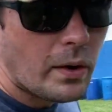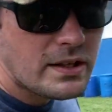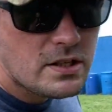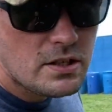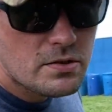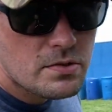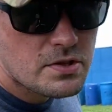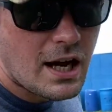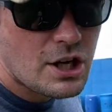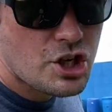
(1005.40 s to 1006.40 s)
to
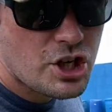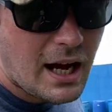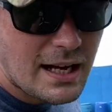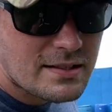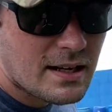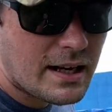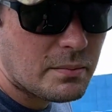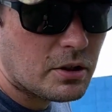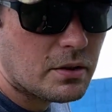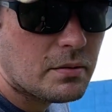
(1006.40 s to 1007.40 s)
use a shot timer
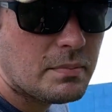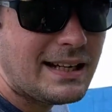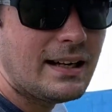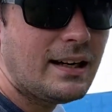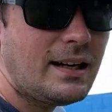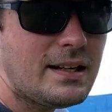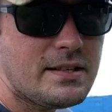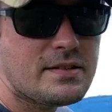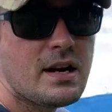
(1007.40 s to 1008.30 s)
because